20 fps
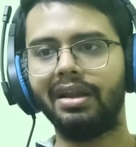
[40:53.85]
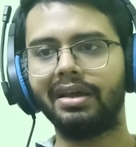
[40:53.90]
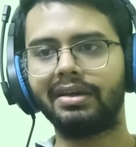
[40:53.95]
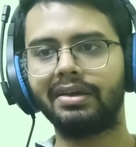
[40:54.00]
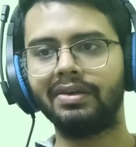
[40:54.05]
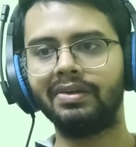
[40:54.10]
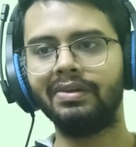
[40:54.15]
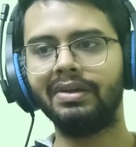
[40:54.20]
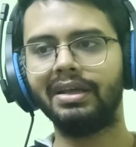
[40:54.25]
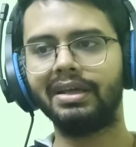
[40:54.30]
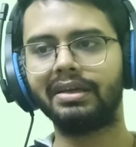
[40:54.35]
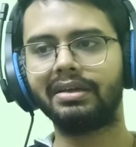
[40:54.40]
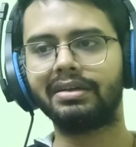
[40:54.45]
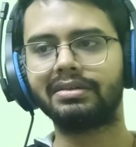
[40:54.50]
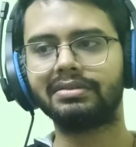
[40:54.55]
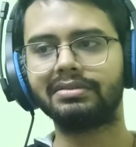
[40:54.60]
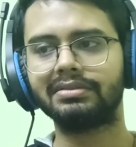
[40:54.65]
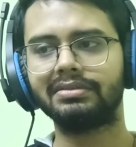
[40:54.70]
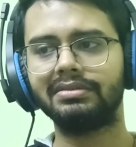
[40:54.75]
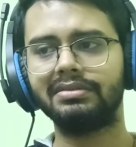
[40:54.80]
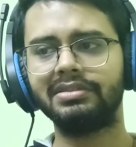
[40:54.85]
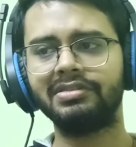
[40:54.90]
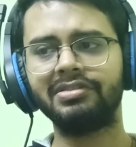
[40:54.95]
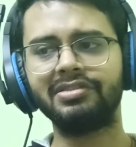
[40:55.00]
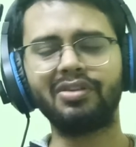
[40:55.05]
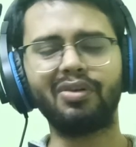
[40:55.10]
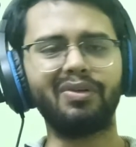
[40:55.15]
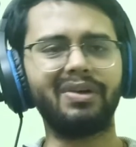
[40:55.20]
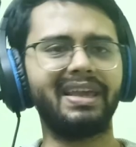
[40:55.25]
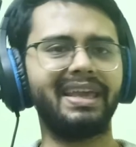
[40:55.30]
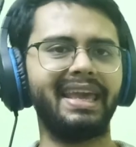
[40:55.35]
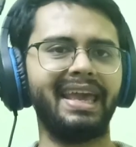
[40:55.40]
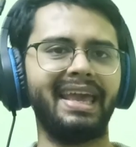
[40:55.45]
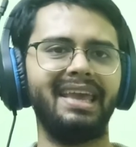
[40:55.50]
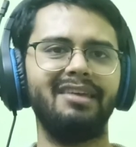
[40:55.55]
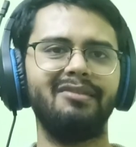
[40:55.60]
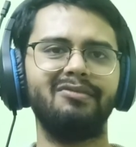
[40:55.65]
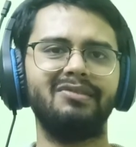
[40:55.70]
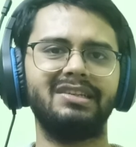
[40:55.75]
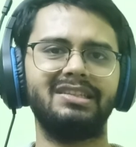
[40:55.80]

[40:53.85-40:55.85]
Like, you know, like she was okay,